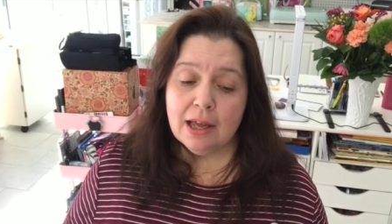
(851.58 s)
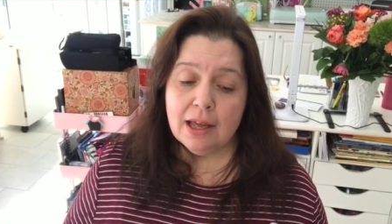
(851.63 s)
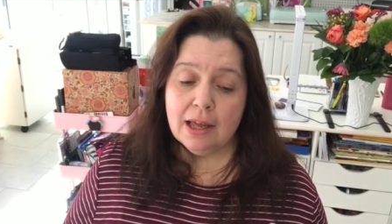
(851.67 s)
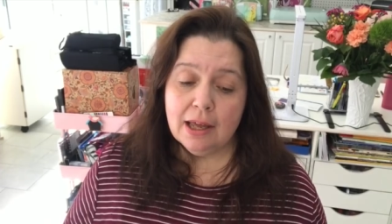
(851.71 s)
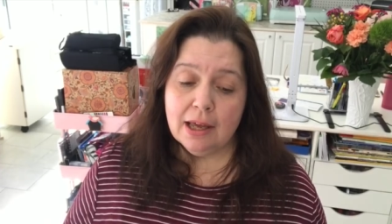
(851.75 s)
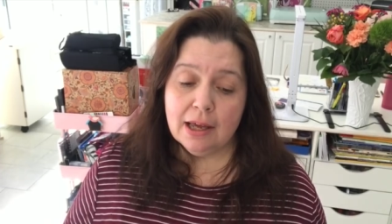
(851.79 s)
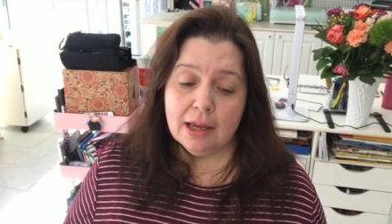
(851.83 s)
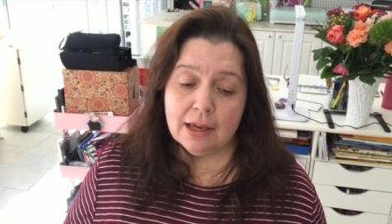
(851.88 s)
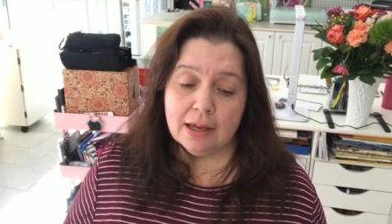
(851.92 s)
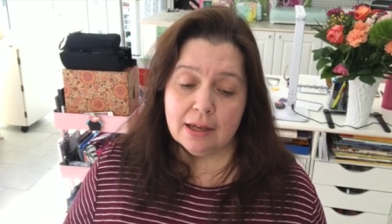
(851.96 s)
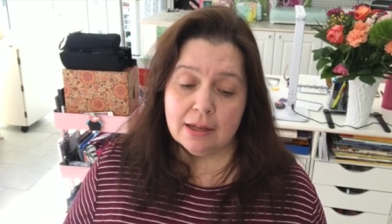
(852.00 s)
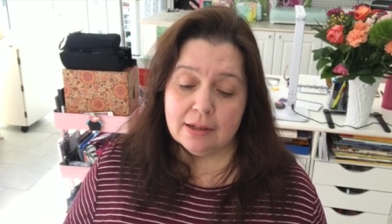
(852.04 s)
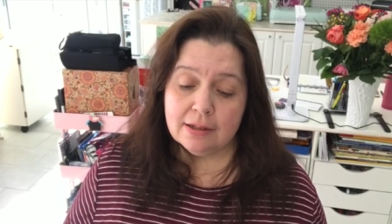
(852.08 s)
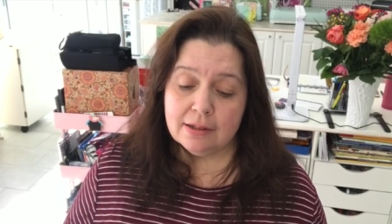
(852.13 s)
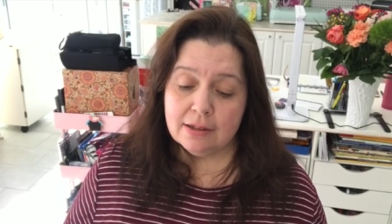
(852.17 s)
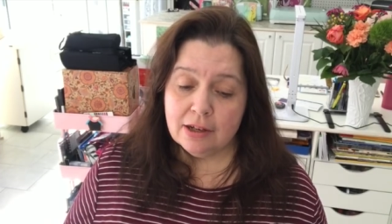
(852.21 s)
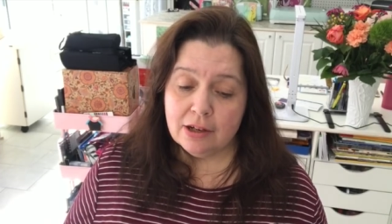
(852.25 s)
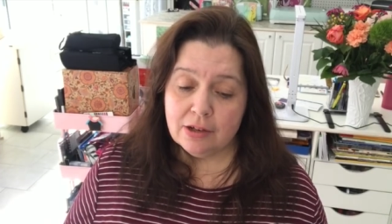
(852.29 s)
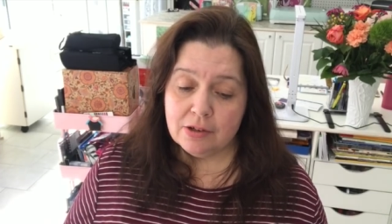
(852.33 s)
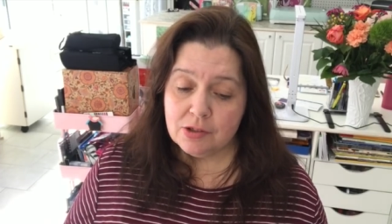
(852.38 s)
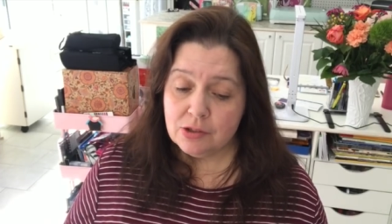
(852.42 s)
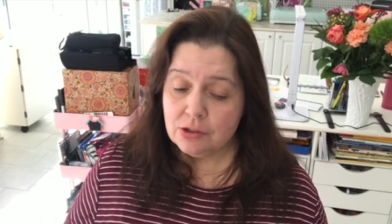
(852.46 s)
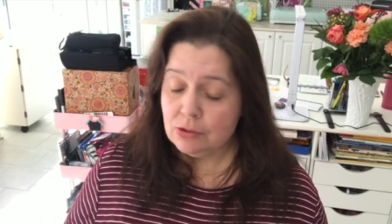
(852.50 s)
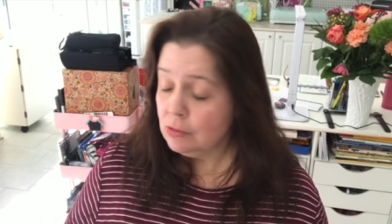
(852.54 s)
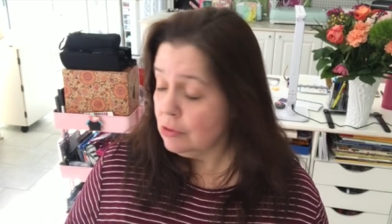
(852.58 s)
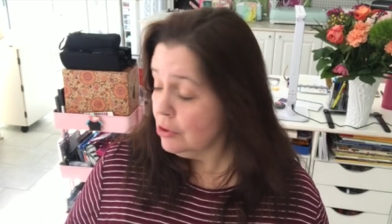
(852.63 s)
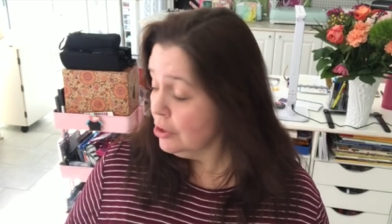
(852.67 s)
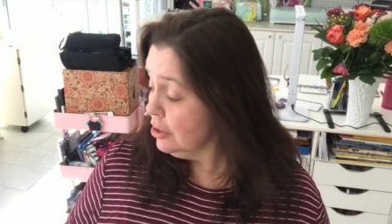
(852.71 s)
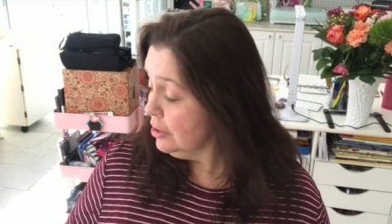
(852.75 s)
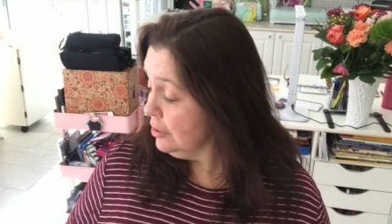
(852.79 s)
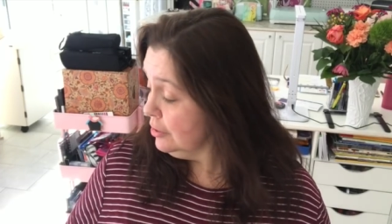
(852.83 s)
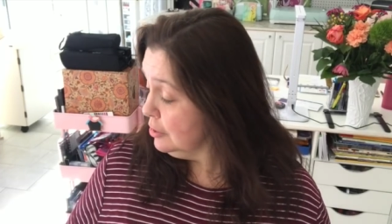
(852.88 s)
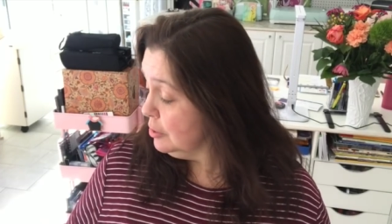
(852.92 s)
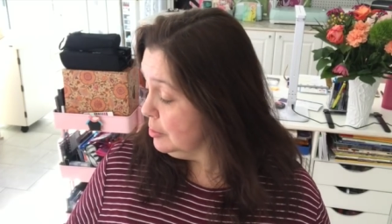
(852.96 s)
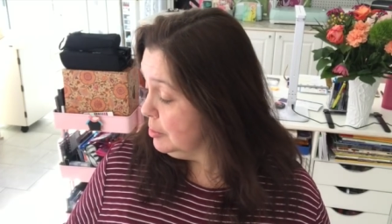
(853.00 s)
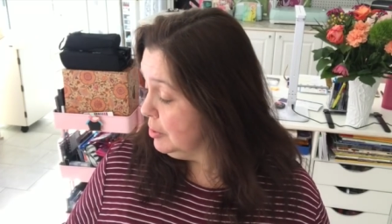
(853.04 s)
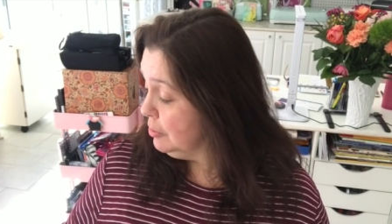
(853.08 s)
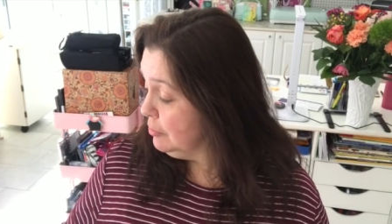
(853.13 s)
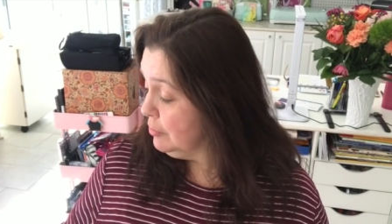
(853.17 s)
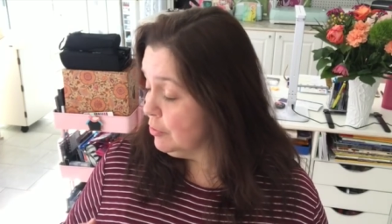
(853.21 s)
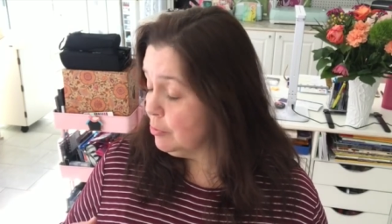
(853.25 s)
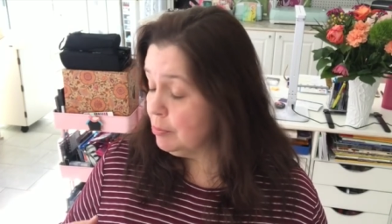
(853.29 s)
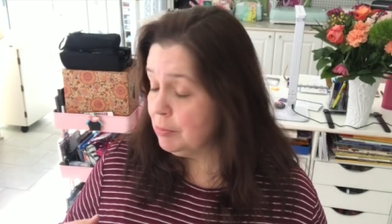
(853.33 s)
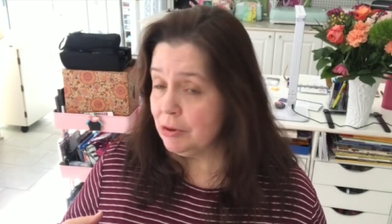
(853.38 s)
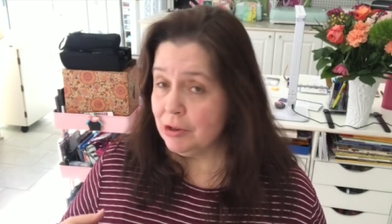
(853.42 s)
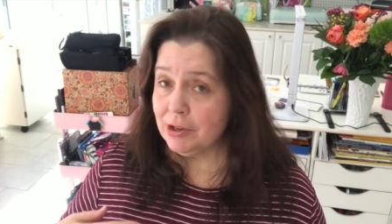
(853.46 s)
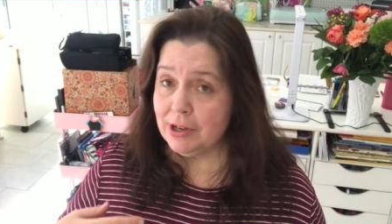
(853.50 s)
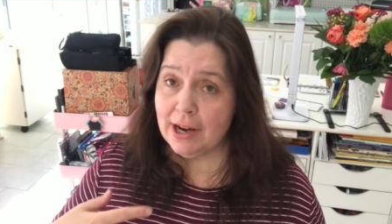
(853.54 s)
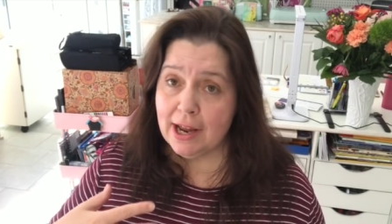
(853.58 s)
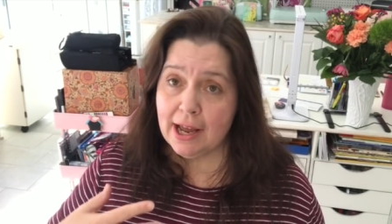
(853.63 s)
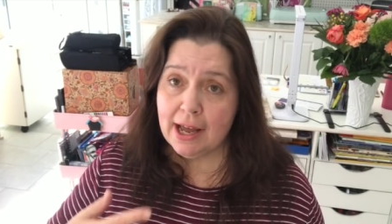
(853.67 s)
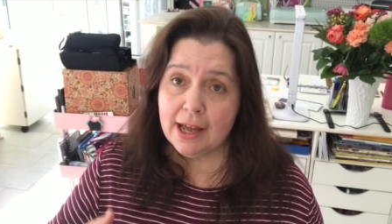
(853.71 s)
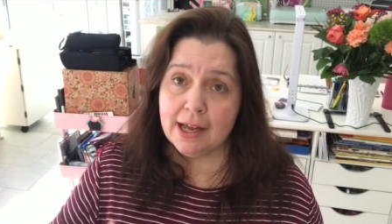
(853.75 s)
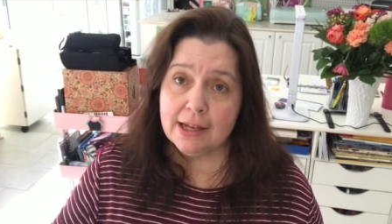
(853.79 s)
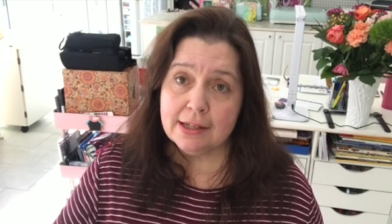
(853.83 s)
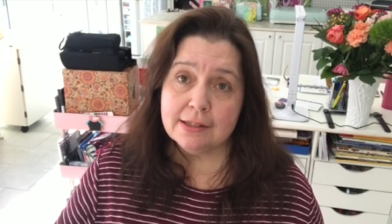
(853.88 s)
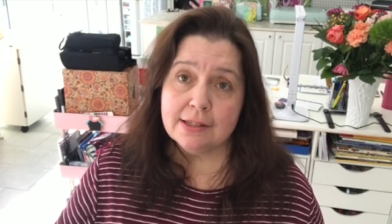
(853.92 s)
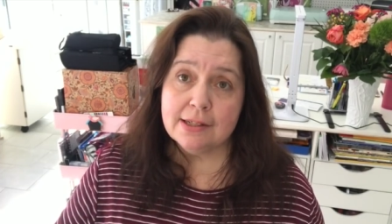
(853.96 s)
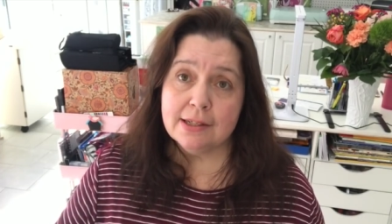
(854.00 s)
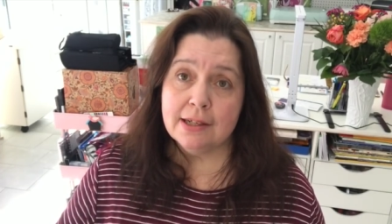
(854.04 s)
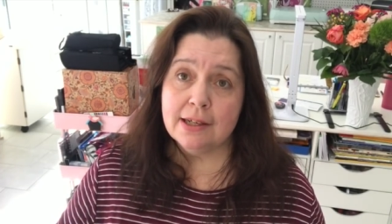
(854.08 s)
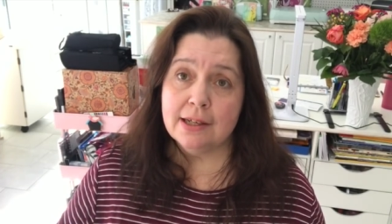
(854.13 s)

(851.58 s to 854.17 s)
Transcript: And I also work a little bit with Bernat